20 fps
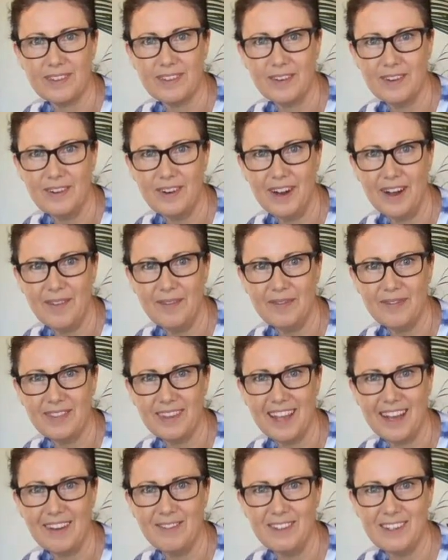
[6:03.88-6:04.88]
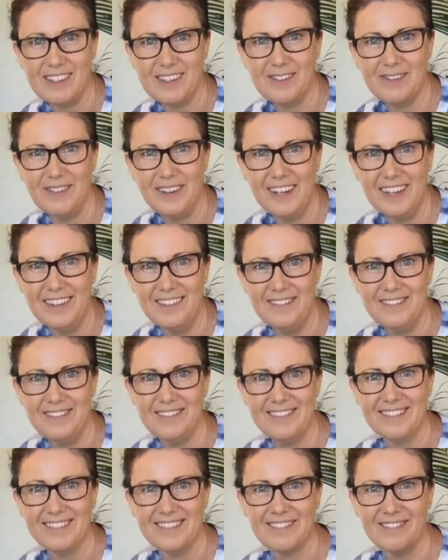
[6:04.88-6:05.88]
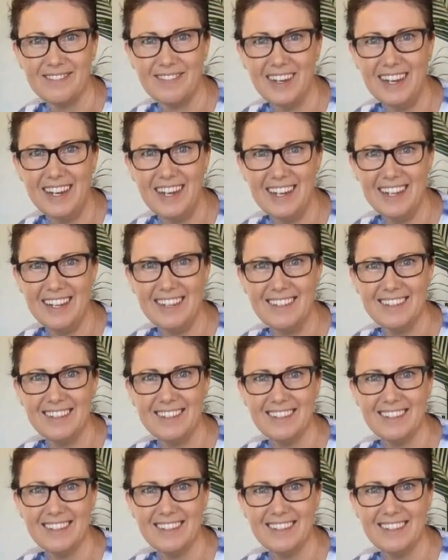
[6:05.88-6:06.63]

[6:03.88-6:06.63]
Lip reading: All right, have lots of fun. Bye.